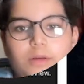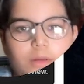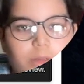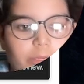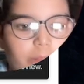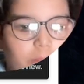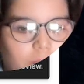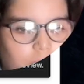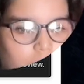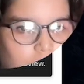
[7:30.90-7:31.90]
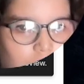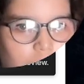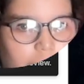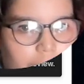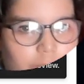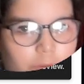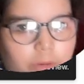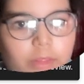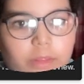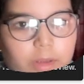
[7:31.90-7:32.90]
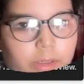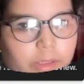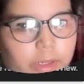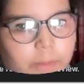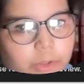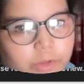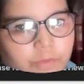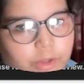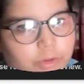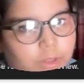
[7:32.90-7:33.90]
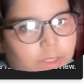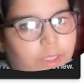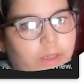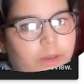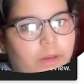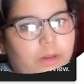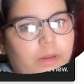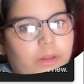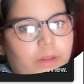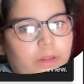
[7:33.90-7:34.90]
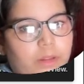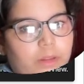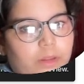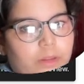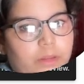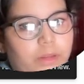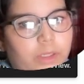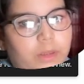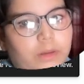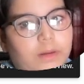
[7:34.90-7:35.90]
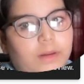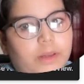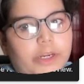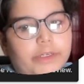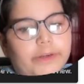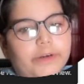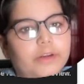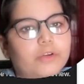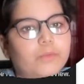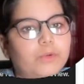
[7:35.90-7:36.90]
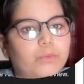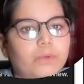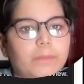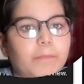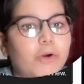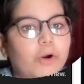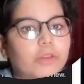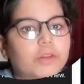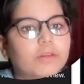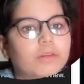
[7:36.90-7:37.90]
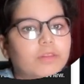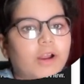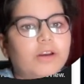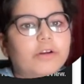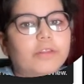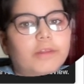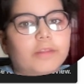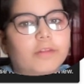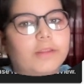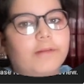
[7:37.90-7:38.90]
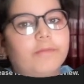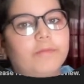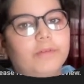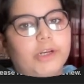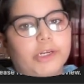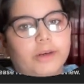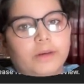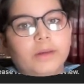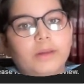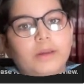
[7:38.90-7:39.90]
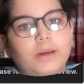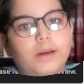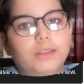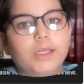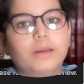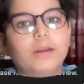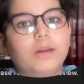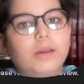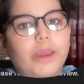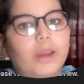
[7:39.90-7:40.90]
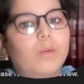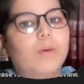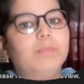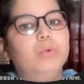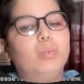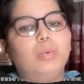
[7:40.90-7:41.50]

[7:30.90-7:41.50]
It's style that it came in the first only. See, it turned into blue because in style.css I have written color aqua blue.